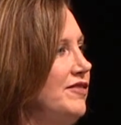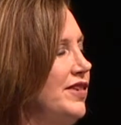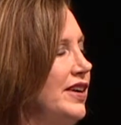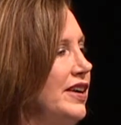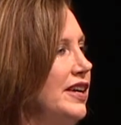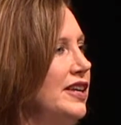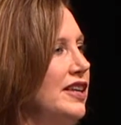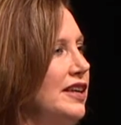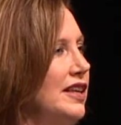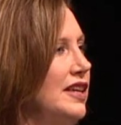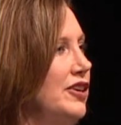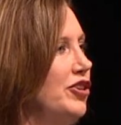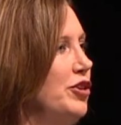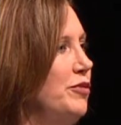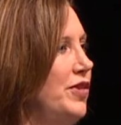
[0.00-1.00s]
very
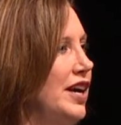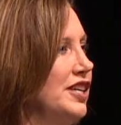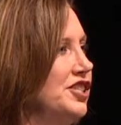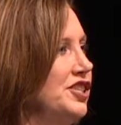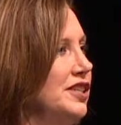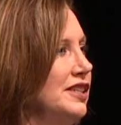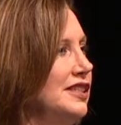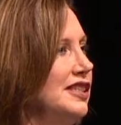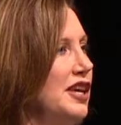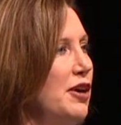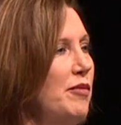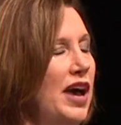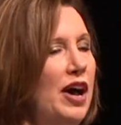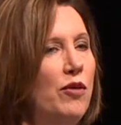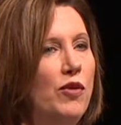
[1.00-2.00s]
clear impressions
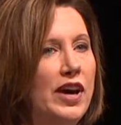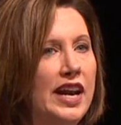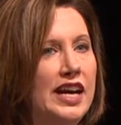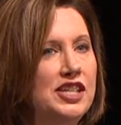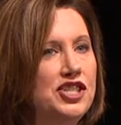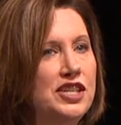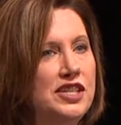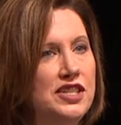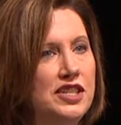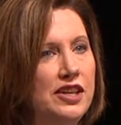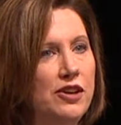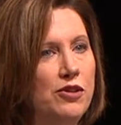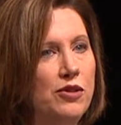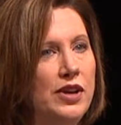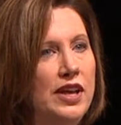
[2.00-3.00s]
about what I should
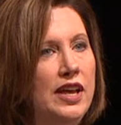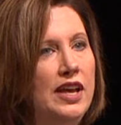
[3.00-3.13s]
do